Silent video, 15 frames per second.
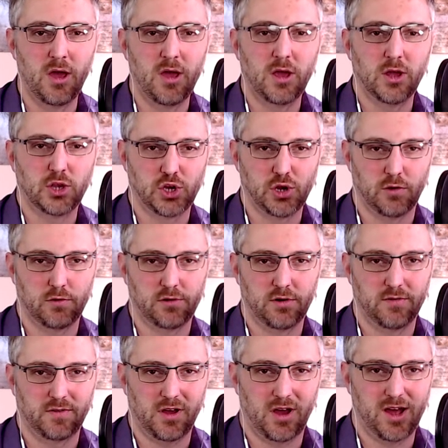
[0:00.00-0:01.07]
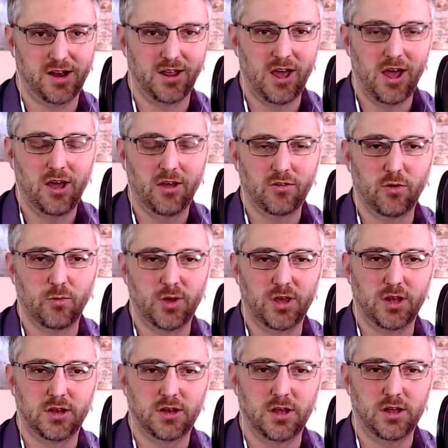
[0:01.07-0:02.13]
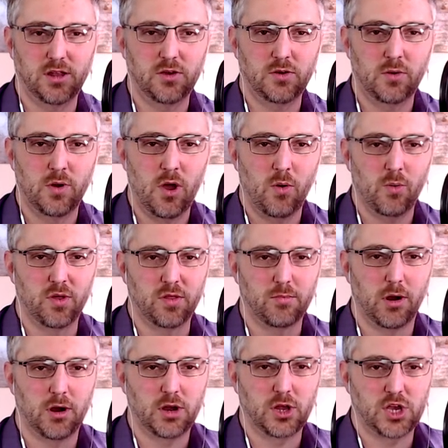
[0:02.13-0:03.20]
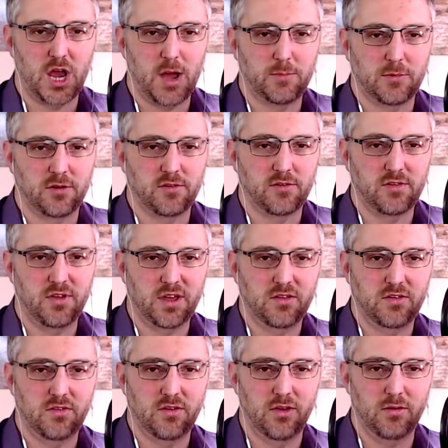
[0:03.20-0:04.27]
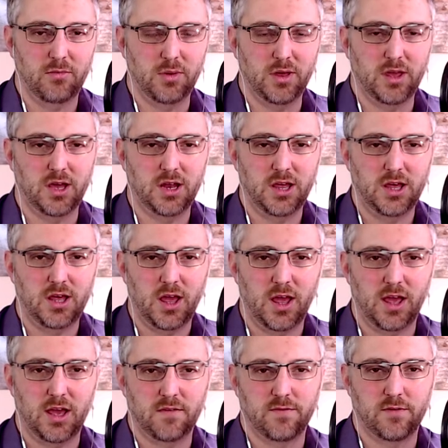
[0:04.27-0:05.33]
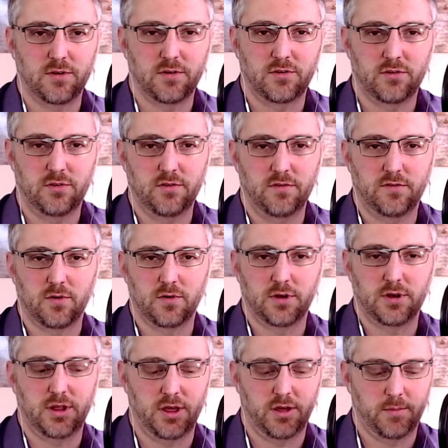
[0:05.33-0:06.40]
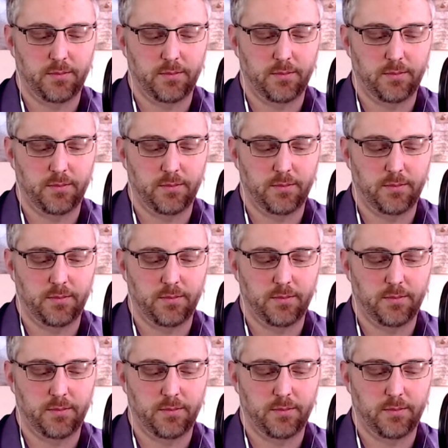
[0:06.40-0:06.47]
children of God. So we continue with Mark chapter 6, beginning at verse 14.